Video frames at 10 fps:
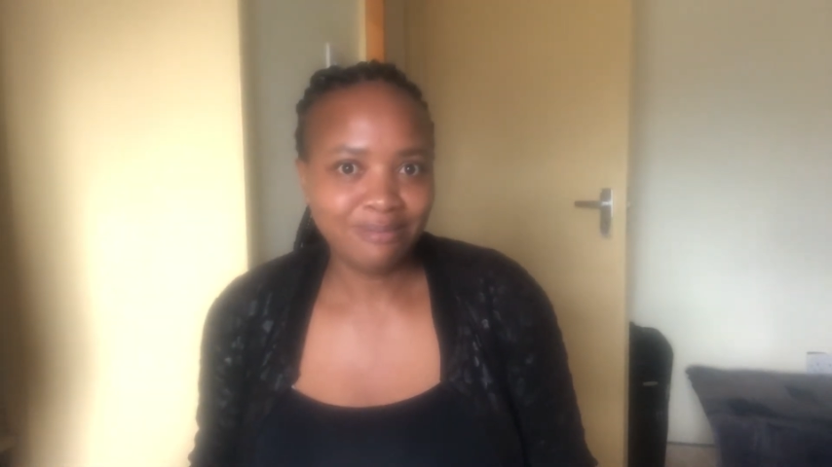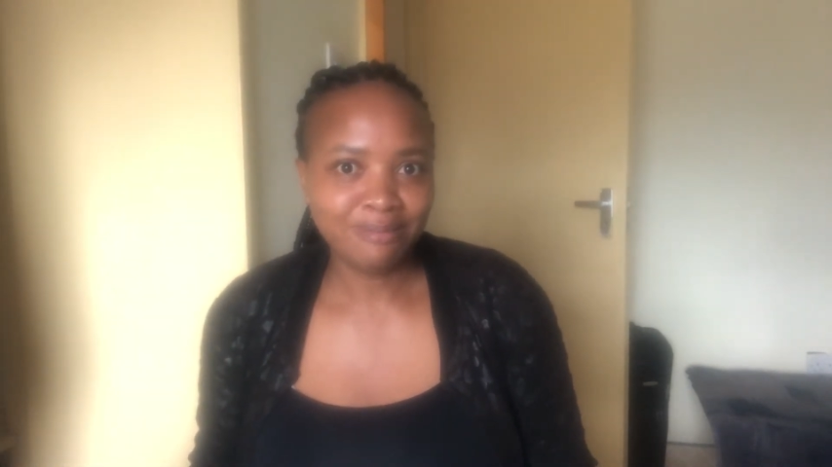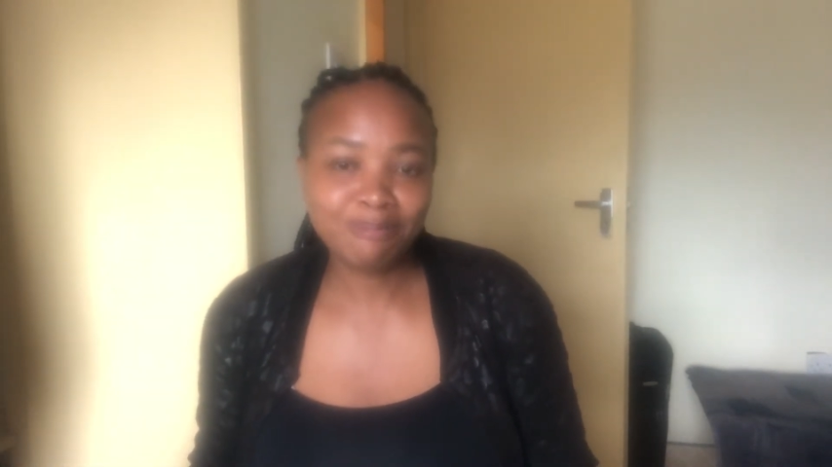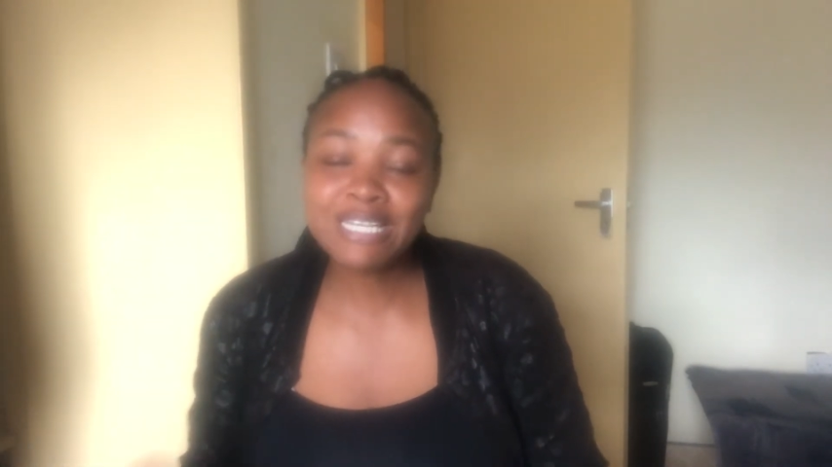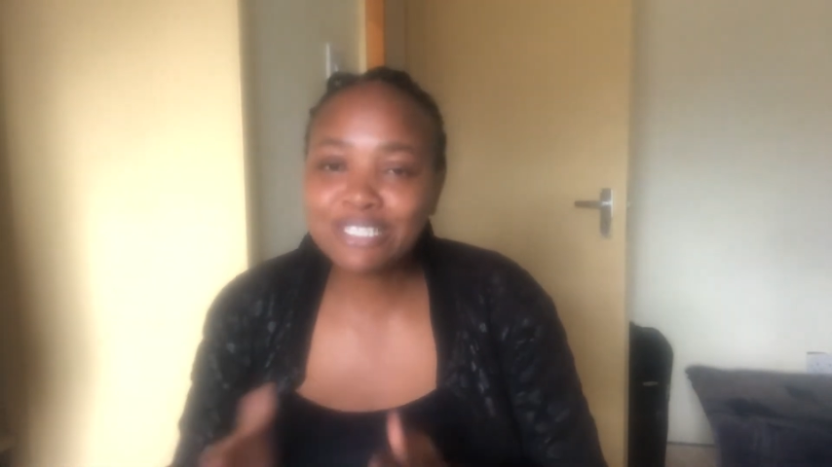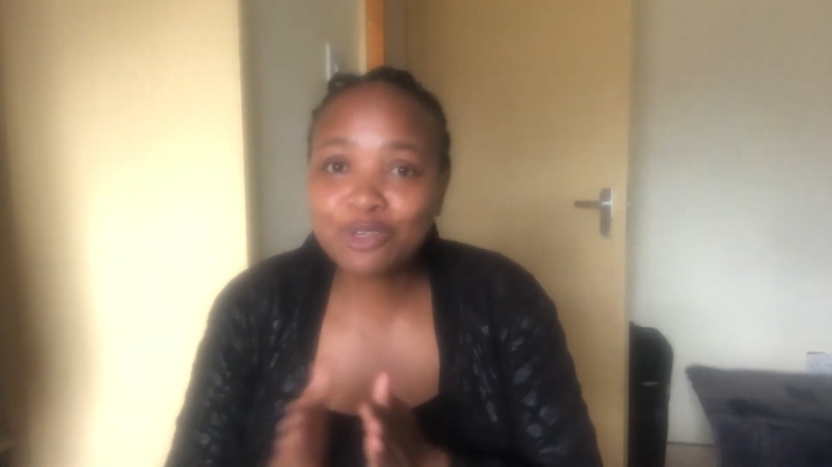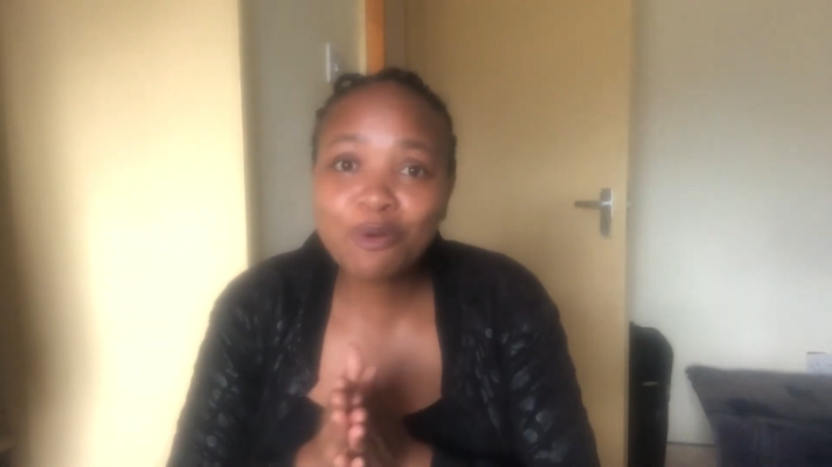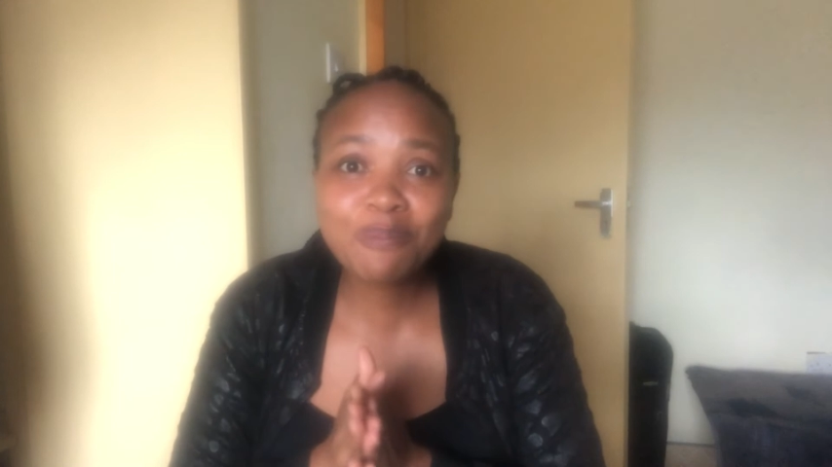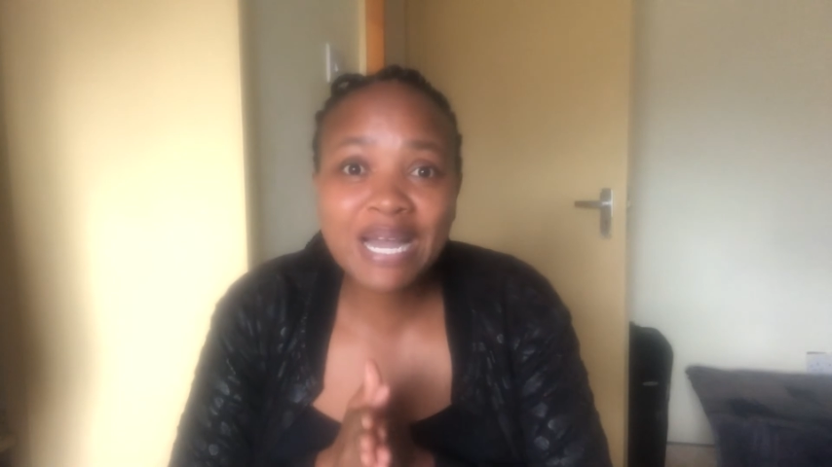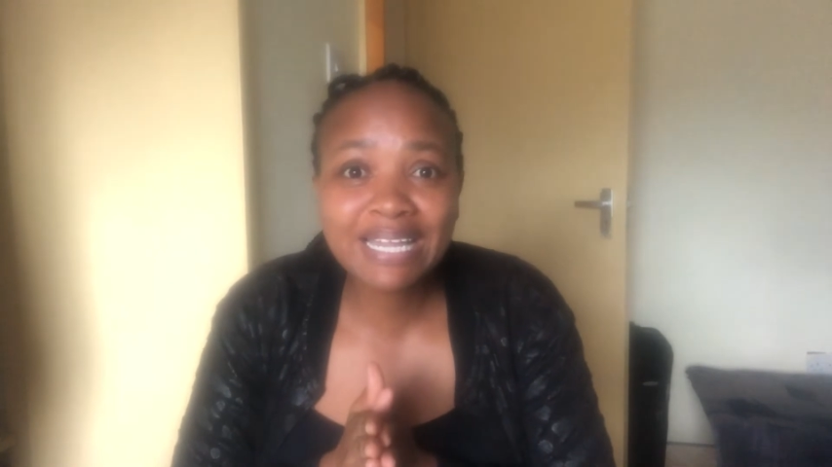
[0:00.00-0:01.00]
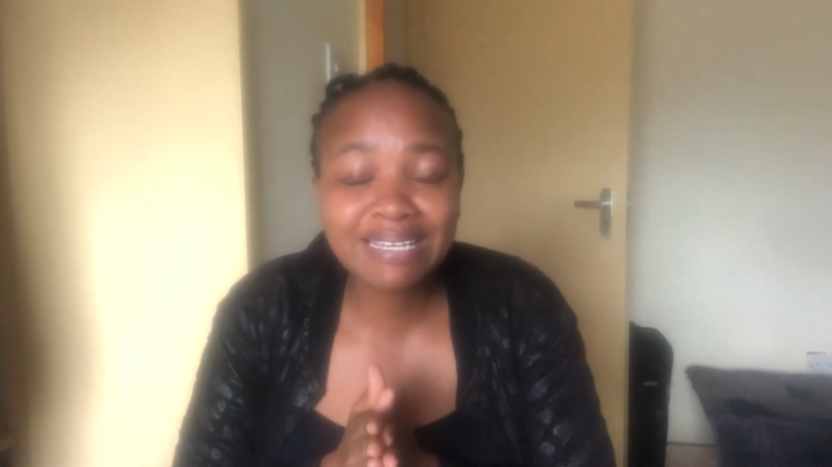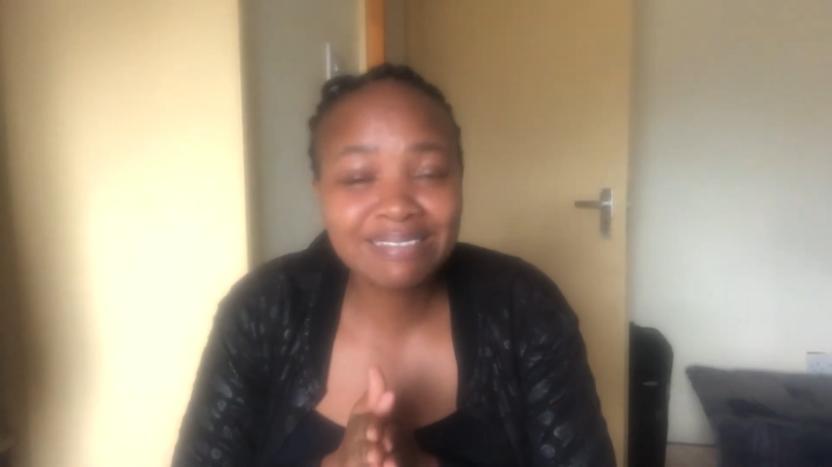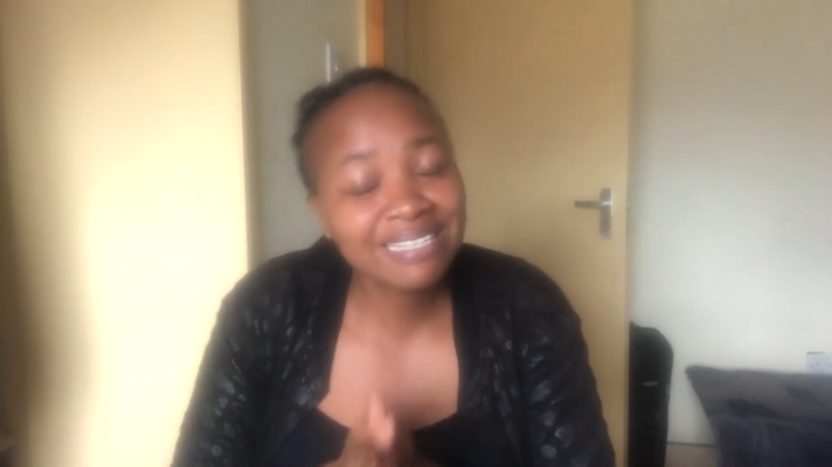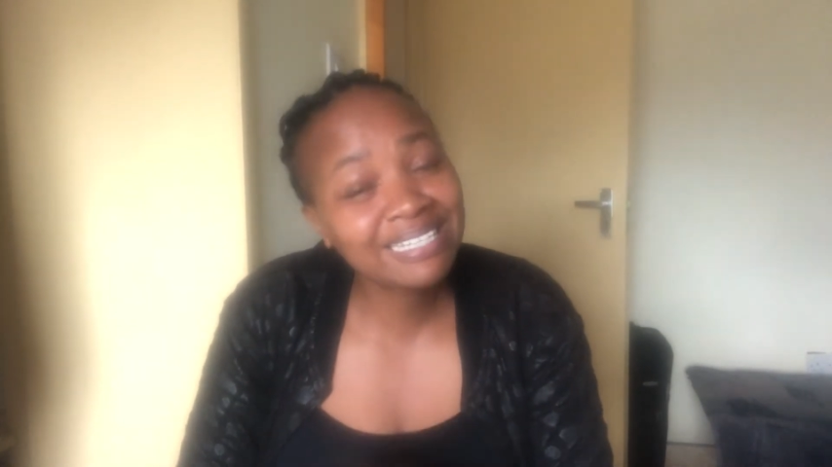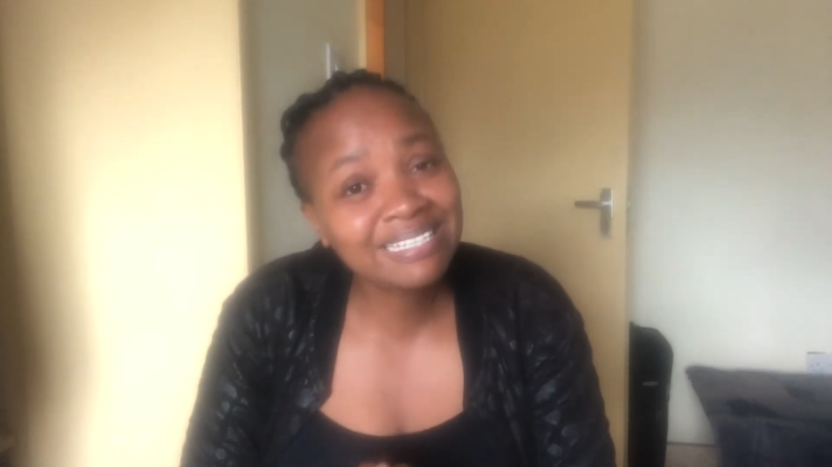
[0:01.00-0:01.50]
Please go back and
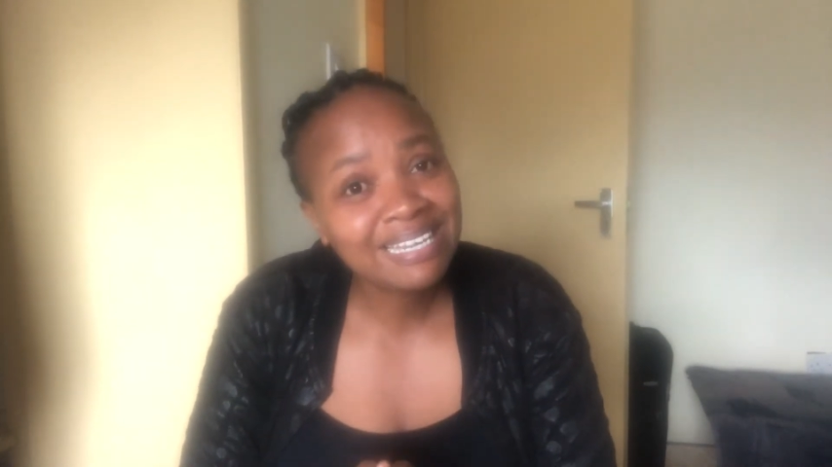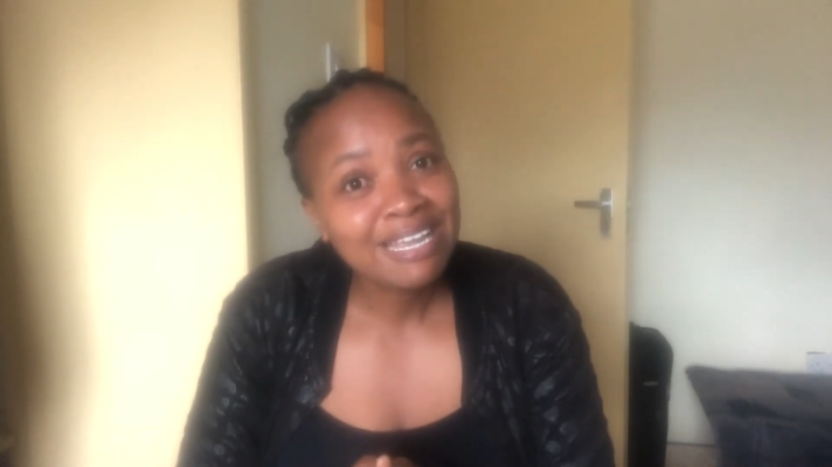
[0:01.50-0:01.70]
read